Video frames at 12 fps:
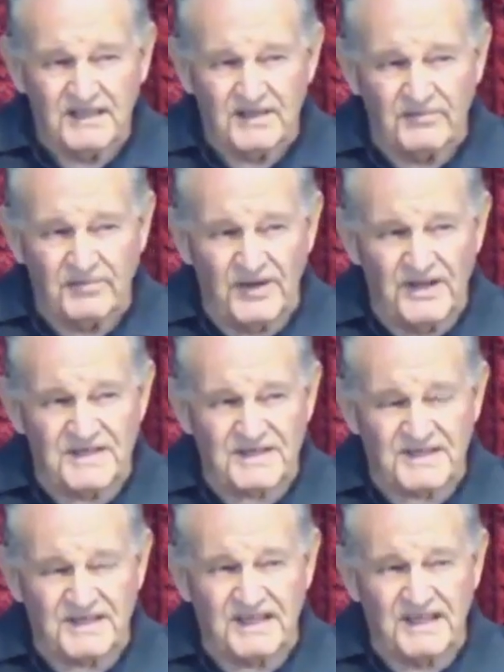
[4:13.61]
was
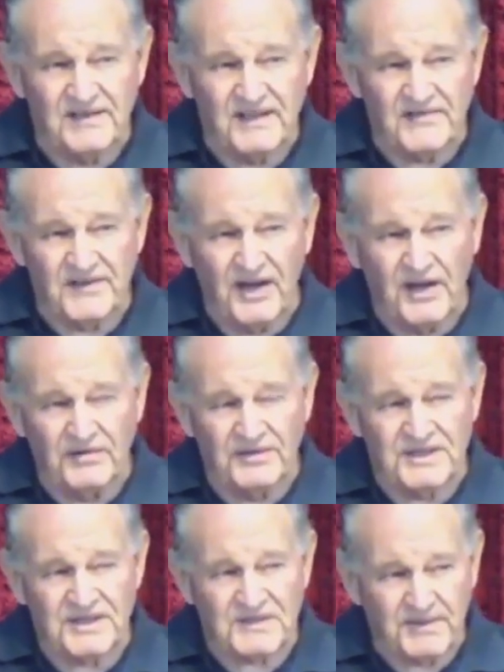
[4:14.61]
the giving of the Holy
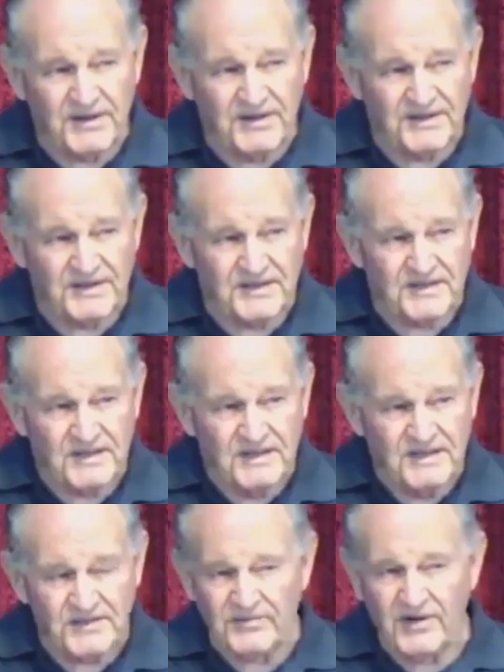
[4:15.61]
Spirit
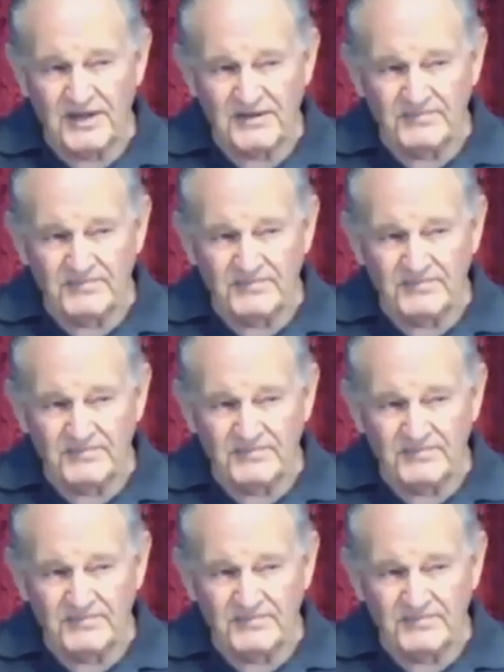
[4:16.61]
to write